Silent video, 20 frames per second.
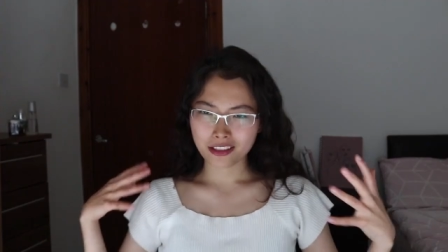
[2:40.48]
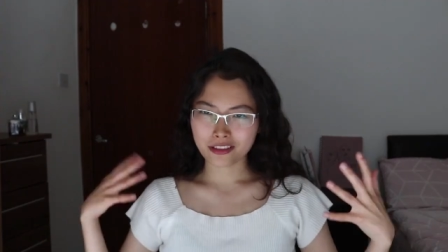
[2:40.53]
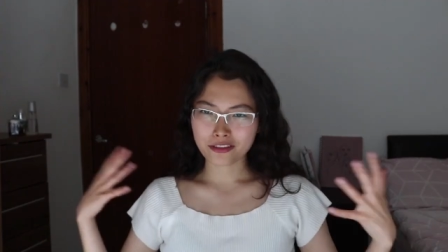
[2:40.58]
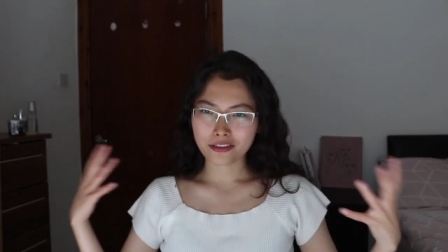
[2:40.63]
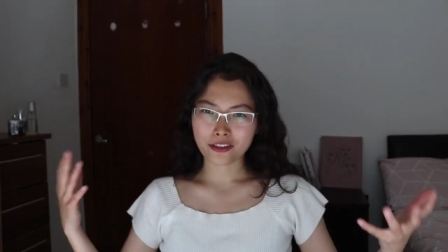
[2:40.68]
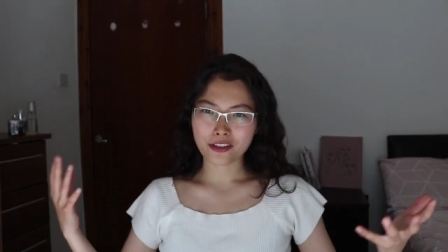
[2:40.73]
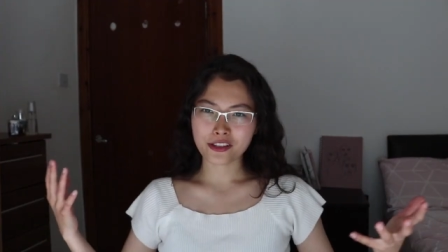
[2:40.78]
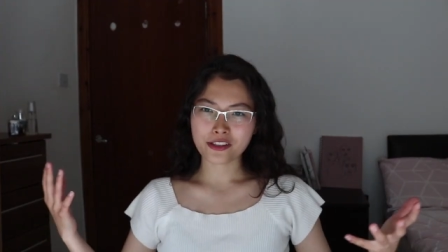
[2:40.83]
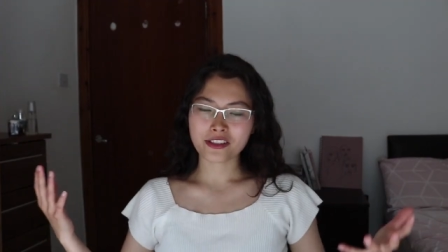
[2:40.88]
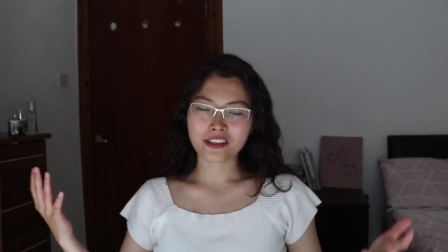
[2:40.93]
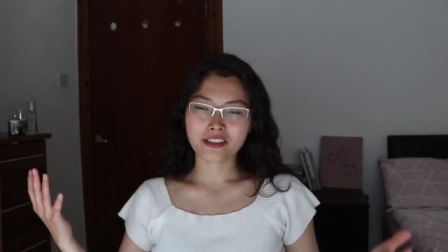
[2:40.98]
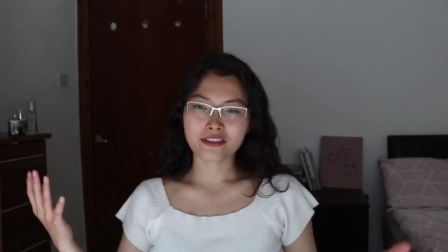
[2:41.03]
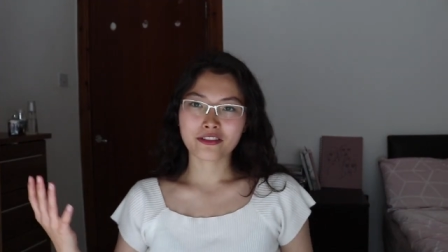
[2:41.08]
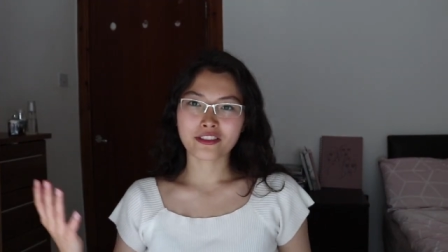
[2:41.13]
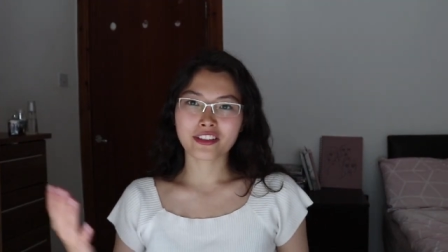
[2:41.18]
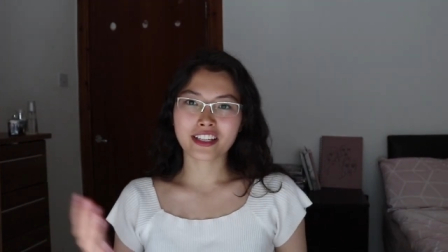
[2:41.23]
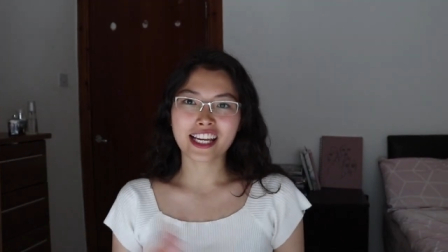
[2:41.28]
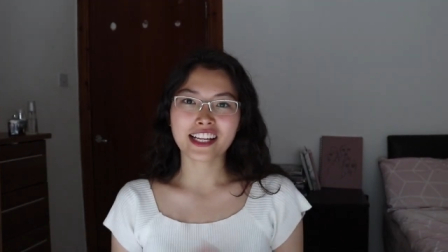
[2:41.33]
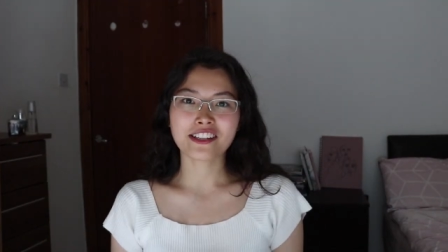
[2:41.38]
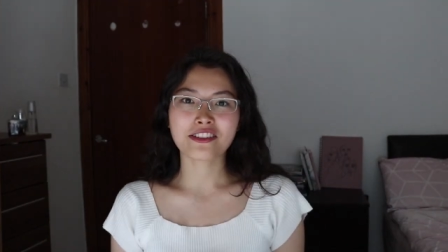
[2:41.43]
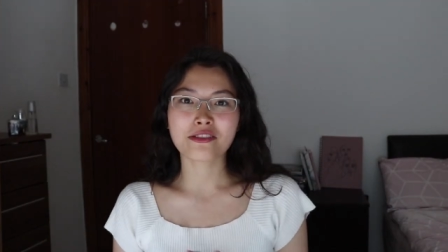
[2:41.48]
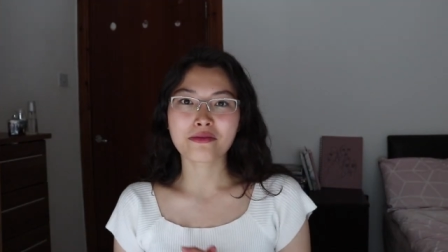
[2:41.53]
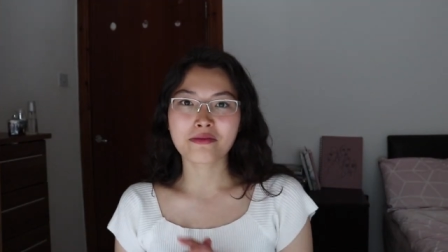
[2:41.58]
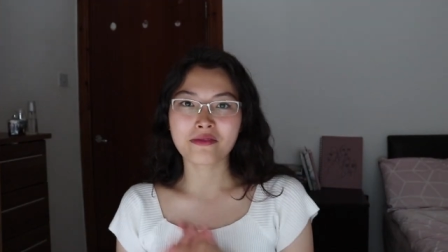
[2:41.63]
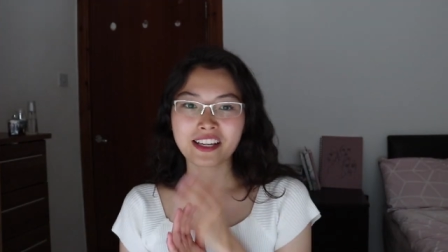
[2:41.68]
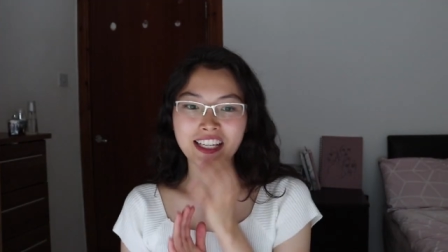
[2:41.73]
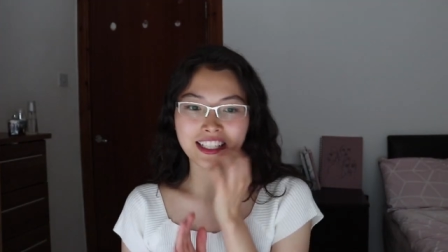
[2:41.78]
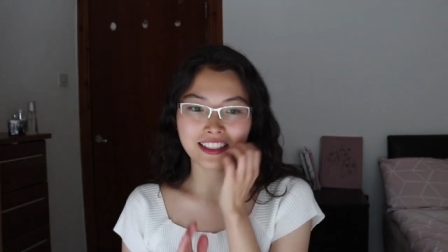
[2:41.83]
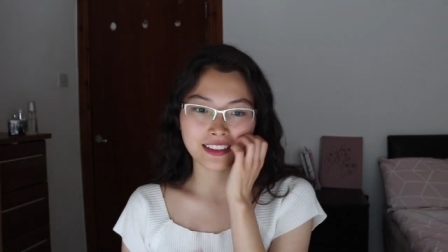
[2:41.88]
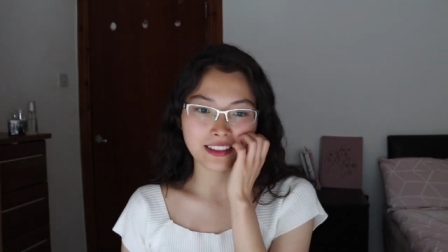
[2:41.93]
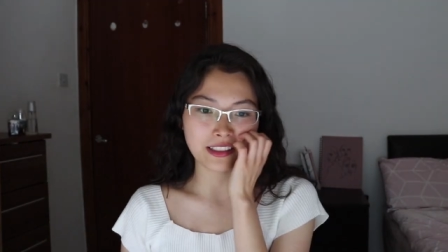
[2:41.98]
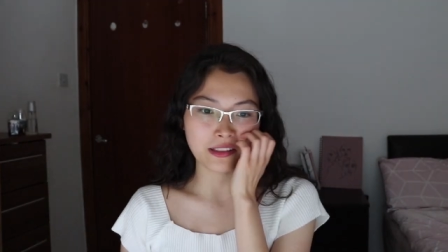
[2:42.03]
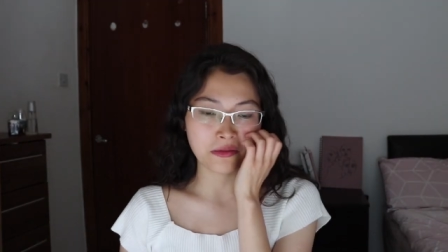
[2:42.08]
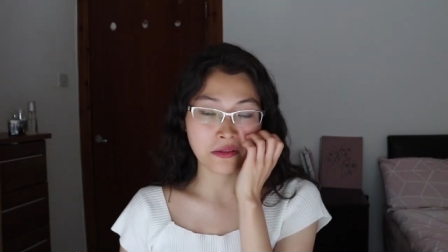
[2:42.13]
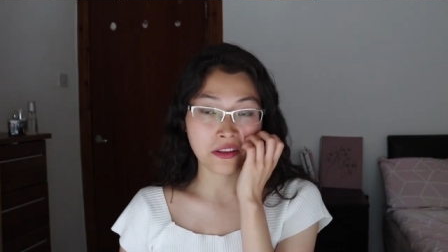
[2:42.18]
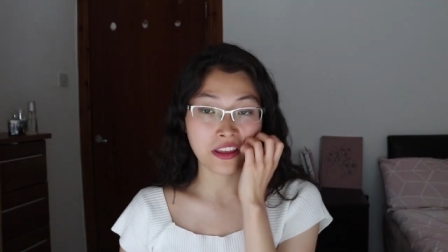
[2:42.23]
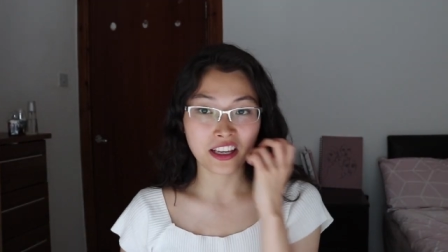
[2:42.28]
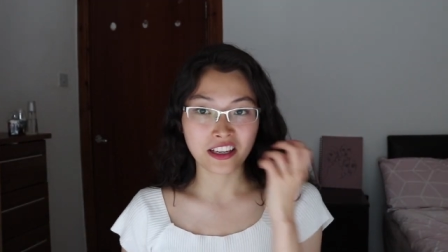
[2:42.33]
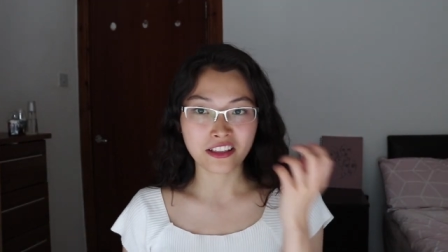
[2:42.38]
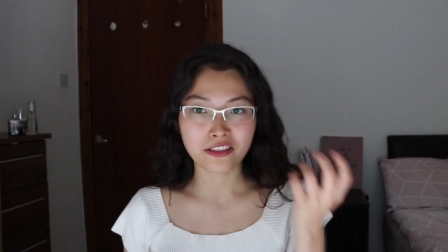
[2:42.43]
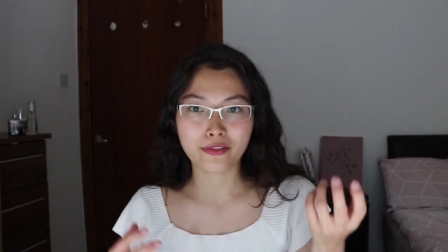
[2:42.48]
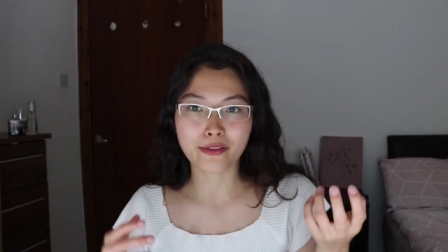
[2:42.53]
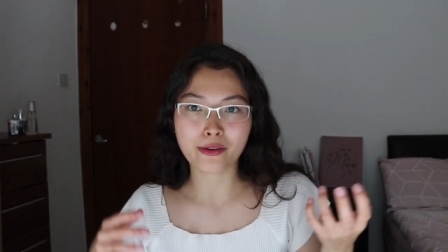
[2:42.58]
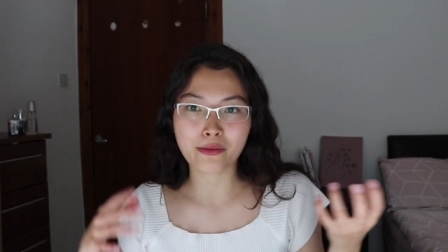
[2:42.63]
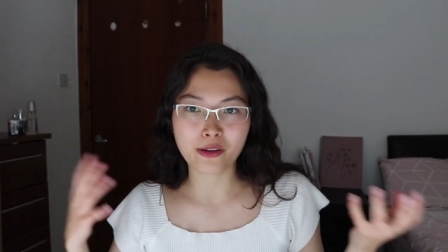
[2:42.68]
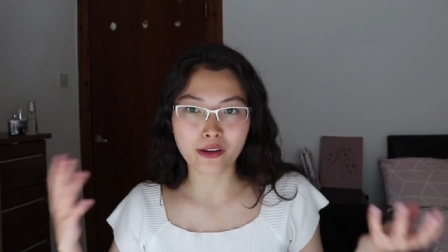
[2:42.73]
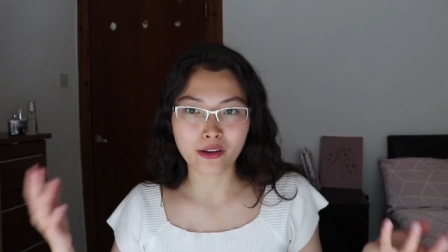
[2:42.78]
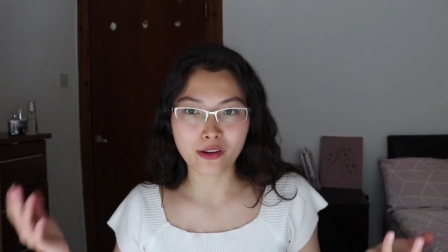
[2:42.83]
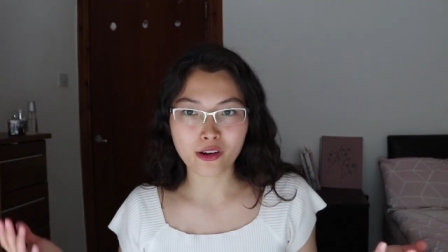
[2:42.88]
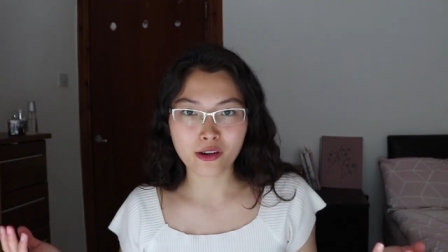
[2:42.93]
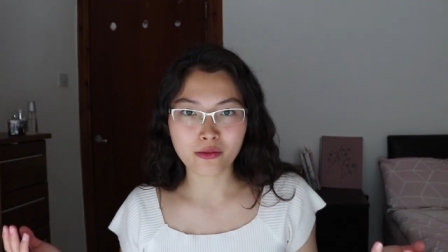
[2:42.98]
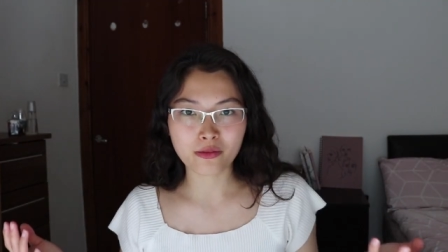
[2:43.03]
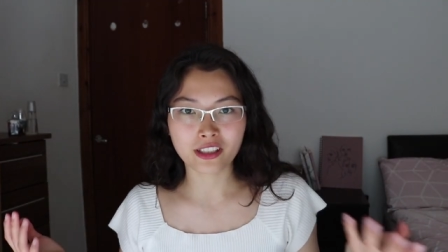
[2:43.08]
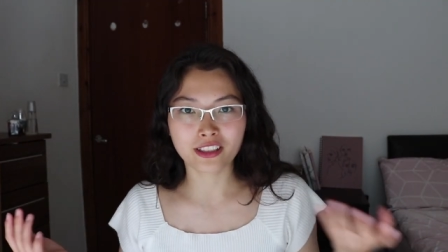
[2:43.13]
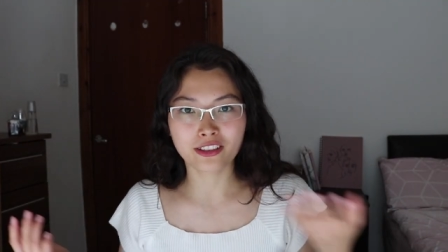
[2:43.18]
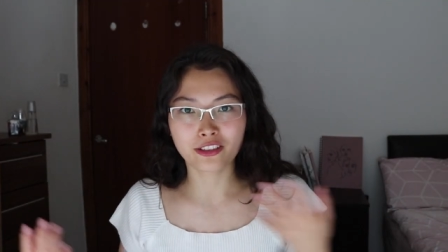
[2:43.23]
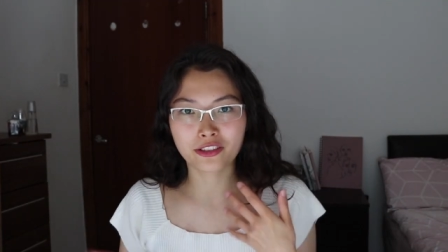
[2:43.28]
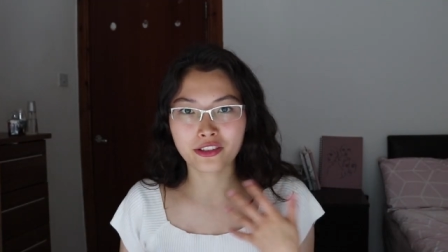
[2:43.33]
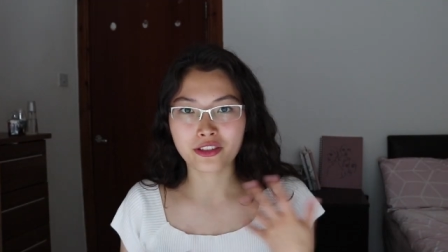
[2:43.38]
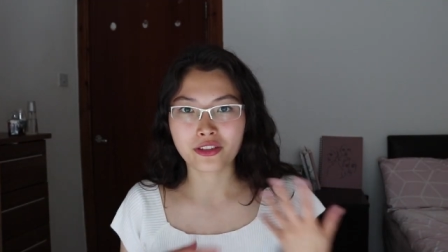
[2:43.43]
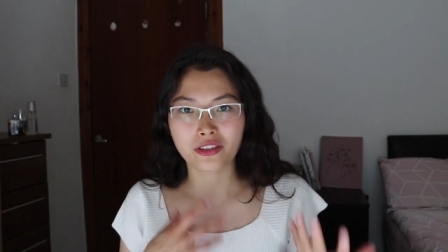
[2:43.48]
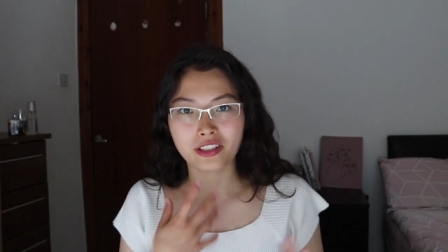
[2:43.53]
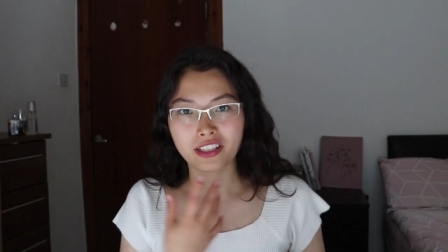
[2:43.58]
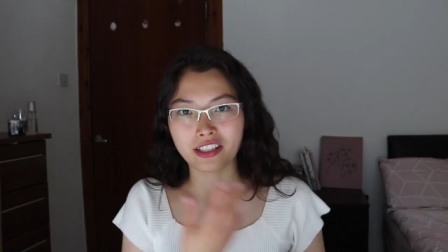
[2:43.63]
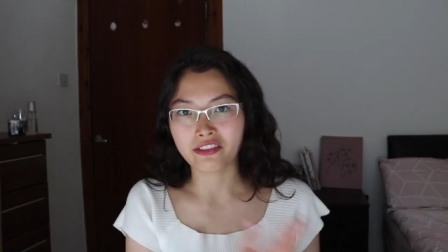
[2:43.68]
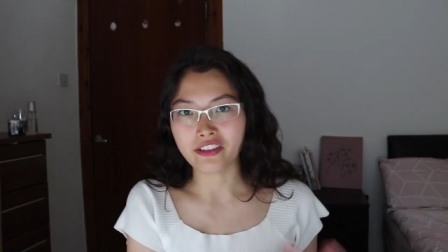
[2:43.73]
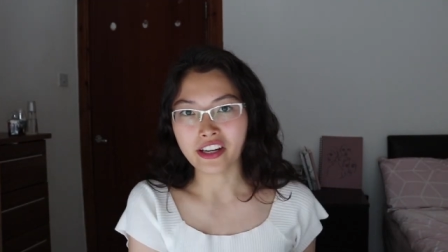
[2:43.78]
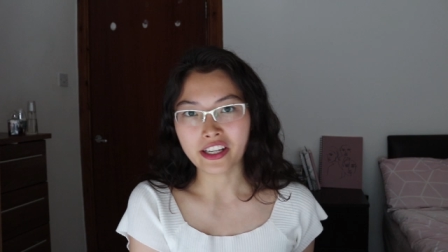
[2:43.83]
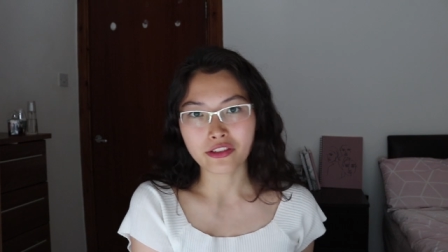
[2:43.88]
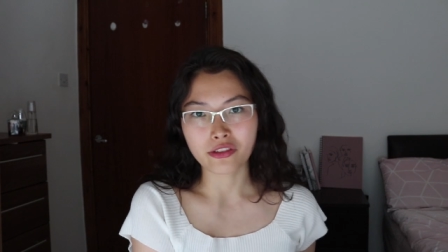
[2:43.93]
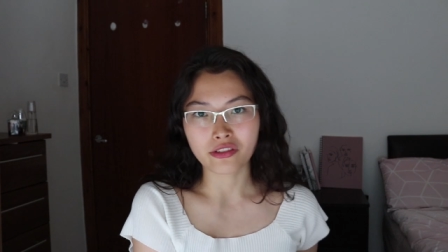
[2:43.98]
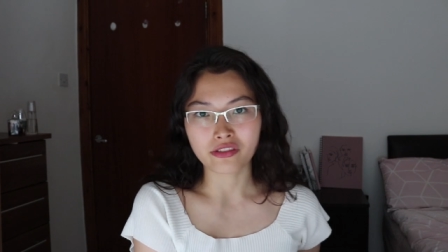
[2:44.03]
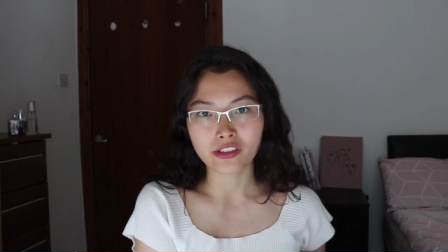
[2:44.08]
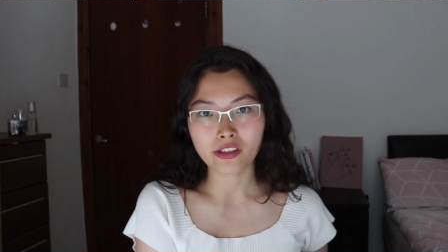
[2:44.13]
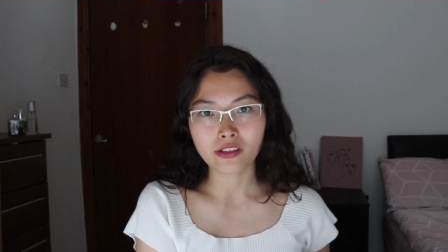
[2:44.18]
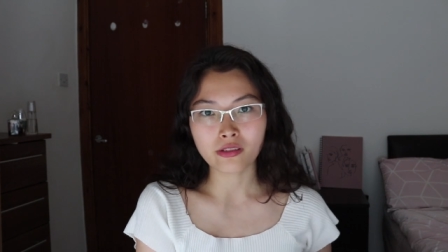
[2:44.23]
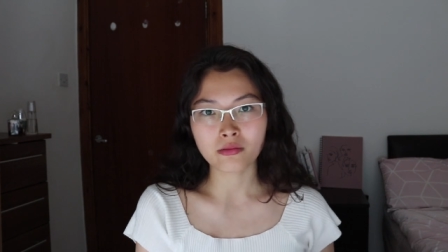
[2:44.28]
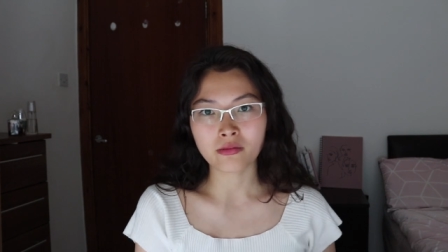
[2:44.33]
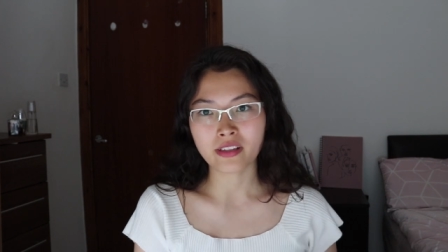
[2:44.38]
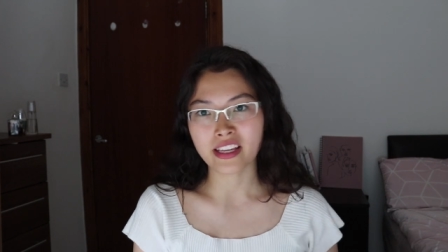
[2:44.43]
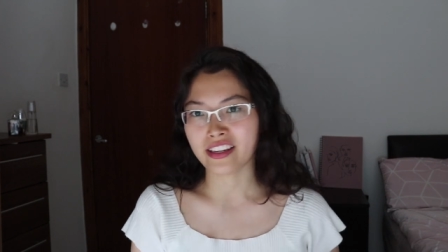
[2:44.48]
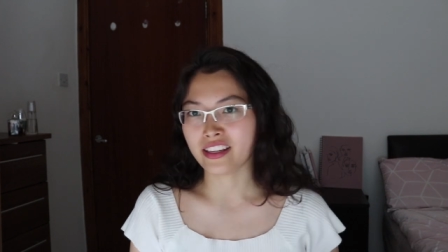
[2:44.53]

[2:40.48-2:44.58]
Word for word: And of course don't forget to bring some things from your home in order to decorate your room